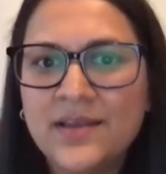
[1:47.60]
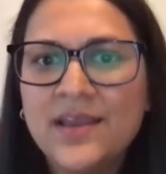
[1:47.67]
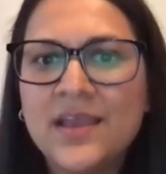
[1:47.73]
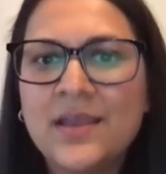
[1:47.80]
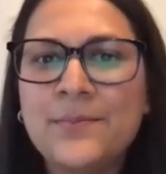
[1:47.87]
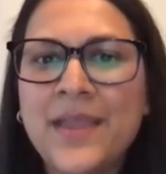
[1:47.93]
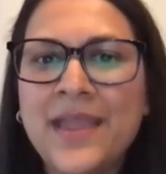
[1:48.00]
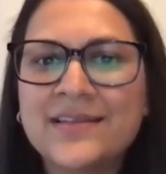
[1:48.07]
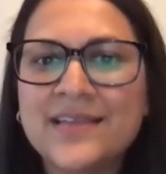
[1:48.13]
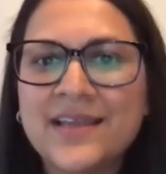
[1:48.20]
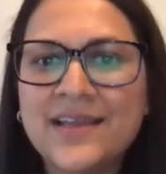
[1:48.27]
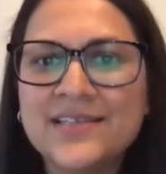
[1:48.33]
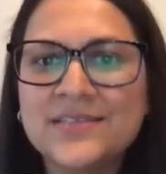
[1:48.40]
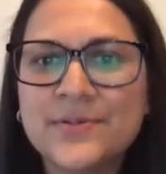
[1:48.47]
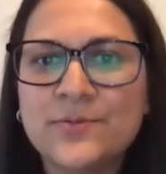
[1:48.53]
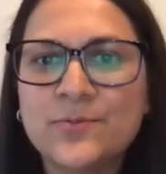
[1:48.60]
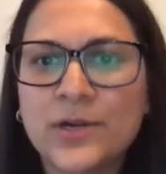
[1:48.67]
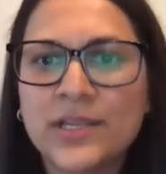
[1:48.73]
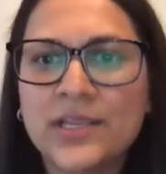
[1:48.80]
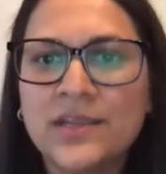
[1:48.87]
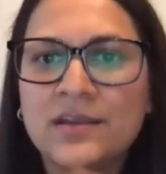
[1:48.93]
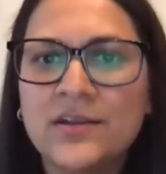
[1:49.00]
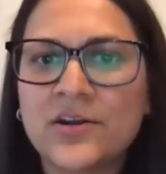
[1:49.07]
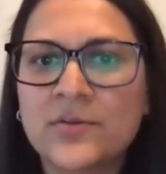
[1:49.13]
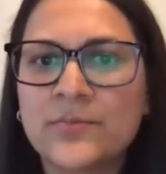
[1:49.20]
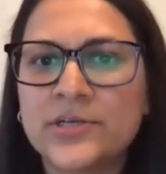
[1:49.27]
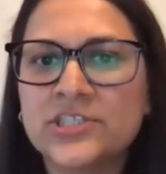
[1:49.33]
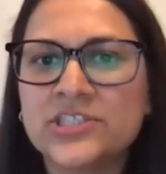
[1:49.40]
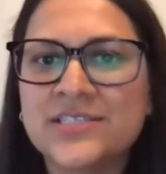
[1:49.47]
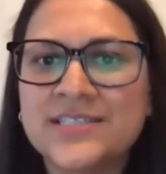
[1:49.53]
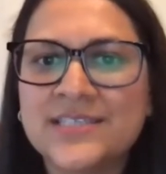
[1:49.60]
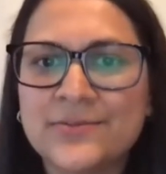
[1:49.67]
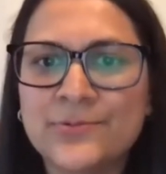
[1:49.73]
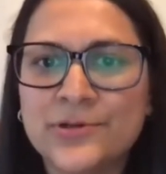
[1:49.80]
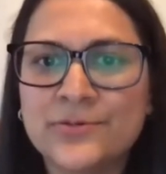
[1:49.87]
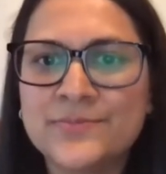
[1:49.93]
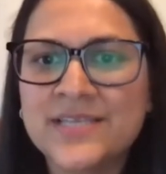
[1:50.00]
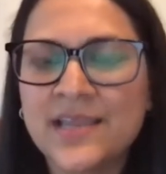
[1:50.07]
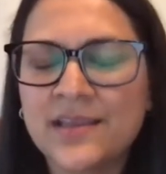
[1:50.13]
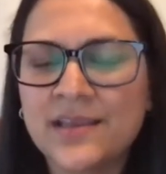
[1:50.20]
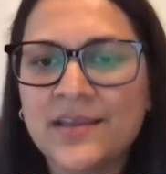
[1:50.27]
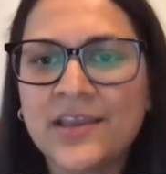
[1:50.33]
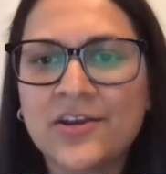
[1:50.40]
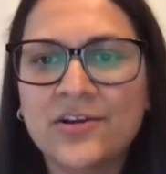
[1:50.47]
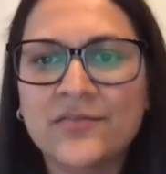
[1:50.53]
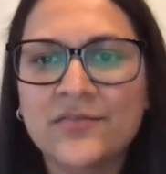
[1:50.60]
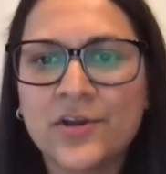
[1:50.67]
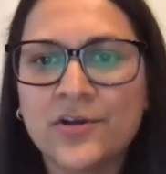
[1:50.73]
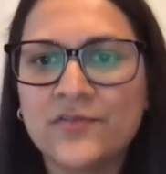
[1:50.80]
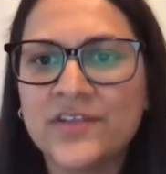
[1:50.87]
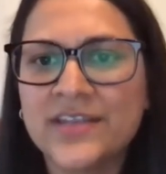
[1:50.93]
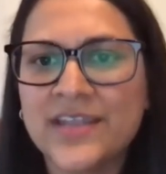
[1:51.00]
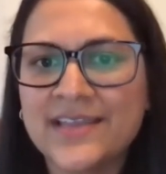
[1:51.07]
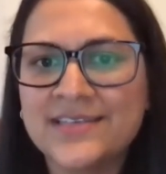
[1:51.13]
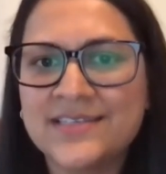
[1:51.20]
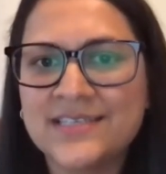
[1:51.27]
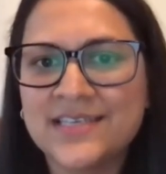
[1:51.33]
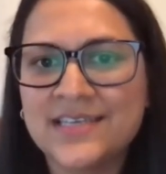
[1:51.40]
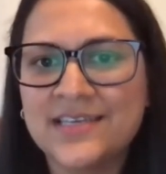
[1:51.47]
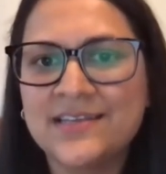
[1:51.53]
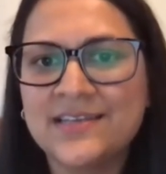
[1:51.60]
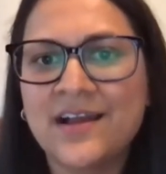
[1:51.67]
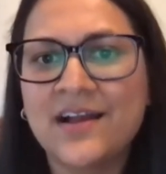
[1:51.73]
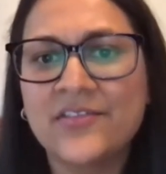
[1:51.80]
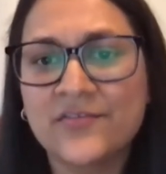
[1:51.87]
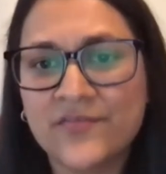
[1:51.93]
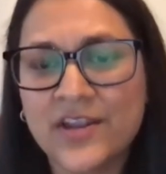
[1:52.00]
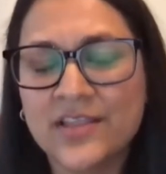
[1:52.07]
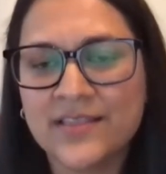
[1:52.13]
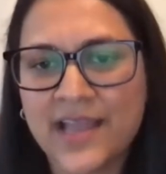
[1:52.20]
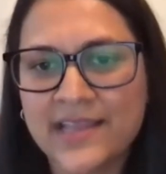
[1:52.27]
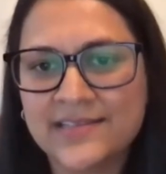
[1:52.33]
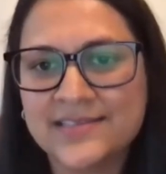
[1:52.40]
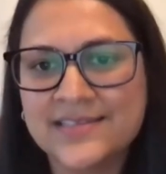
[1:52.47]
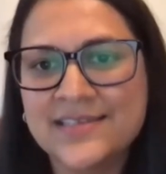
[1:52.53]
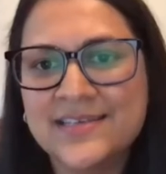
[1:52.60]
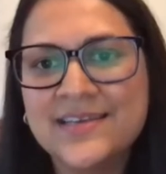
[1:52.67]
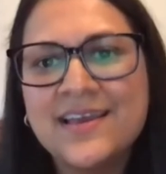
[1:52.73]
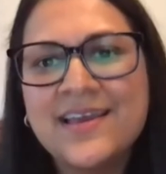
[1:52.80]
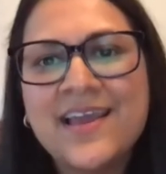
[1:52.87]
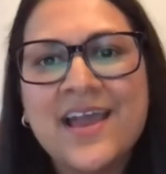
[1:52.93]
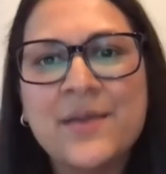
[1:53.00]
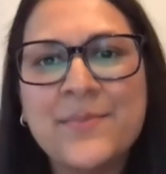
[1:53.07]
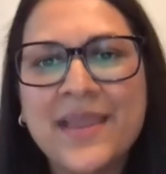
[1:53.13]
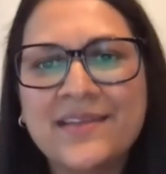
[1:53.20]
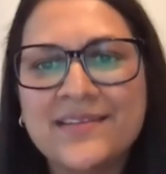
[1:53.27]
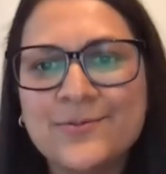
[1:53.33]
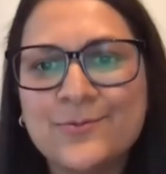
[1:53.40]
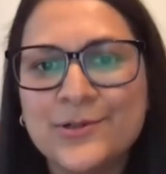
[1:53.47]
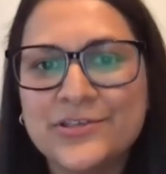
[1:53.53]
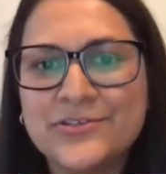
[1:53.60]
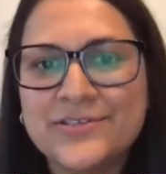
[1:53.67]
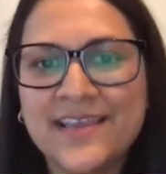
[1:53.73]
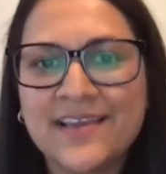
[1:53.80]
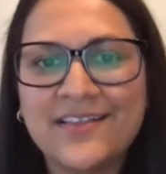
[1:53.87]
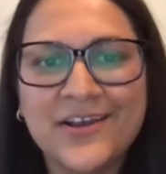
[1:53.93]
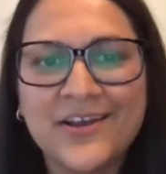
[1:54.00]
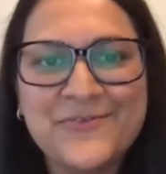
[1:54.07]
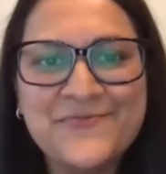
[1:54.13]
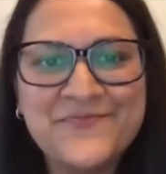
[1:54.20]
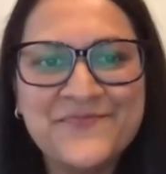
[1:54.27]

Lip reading: Amanda has been working in our emergency room taking care of COVID-19 on the front lines. Amanda, will you say hello?